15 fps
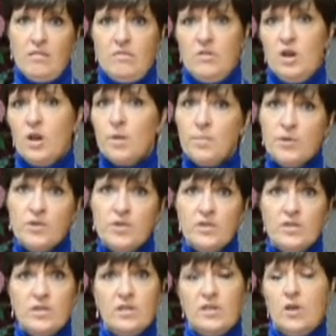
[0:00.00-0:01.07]
talk about
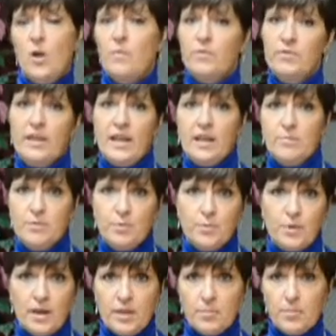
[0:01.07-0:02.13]
Jesus and hopefully get them
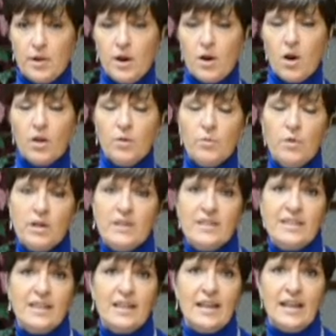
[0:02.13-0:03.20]
to pray the prayer all in one
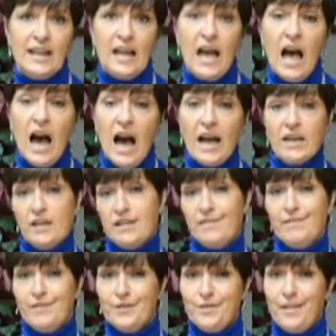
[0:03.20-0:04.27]
sitting. I could
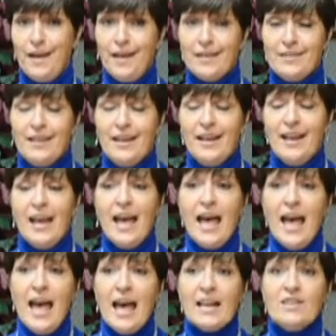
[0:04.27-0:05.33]
never do that.
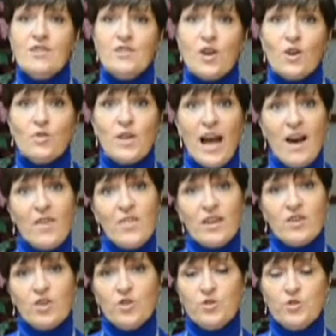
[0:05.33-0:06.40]
And so now
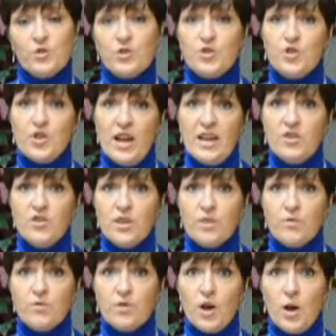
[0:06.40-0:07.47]
that culture is changing
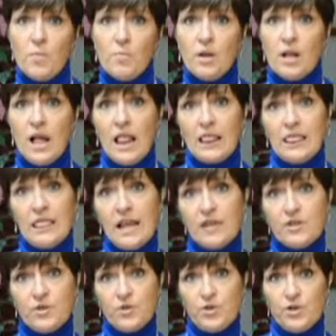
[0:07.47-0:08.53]
from
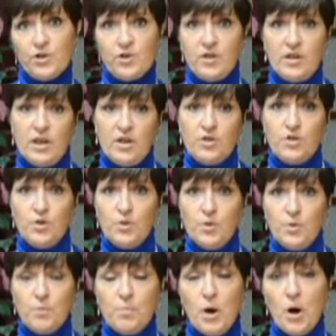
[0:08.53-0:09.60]
less Christian
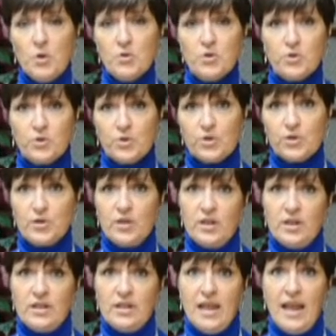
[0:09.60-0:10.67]
into
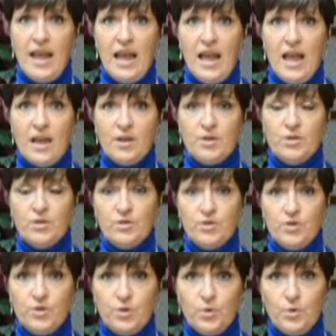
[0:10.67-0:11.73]
post-Christian and
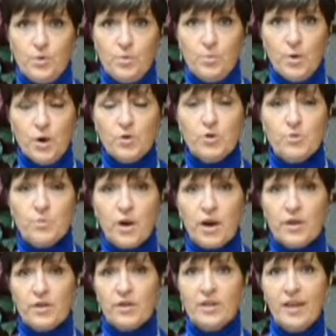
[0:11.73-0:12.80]
to
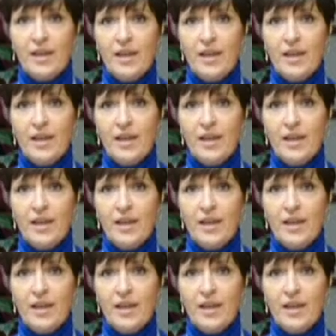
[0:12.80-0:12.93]
postmodern,